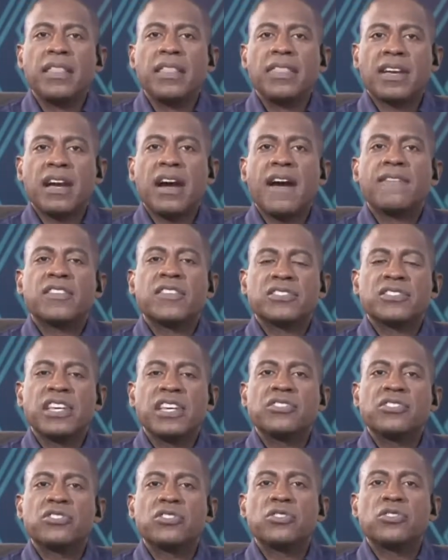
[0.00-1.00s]
the
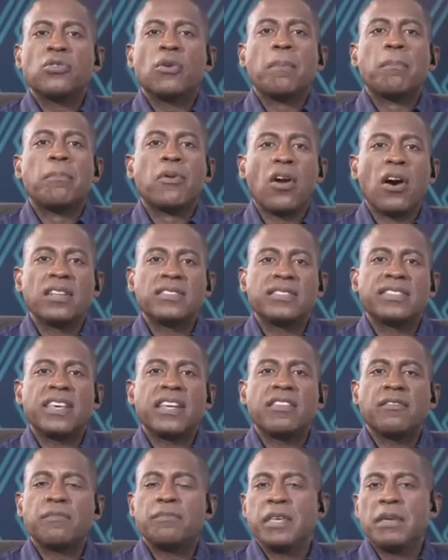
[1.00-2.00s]
conversation to a broad
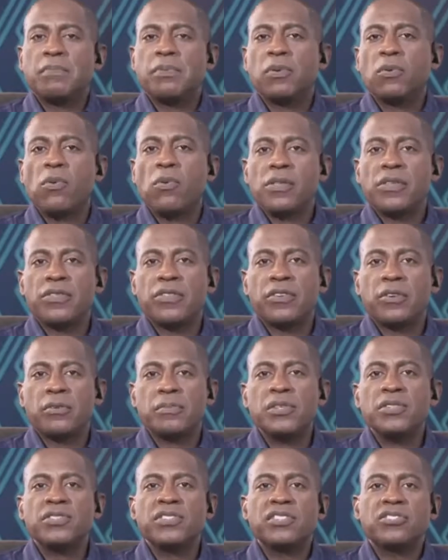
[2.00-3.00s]
set of people, whether they're
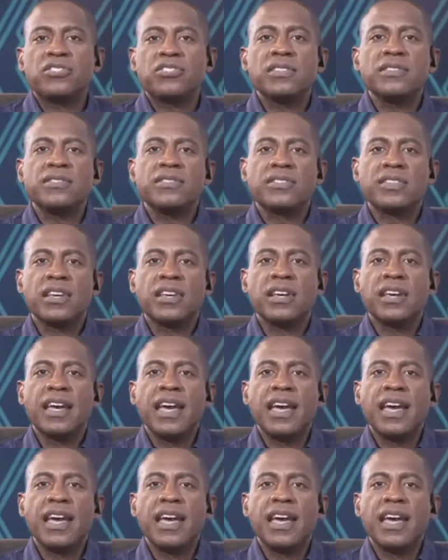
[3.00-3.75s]
musicians,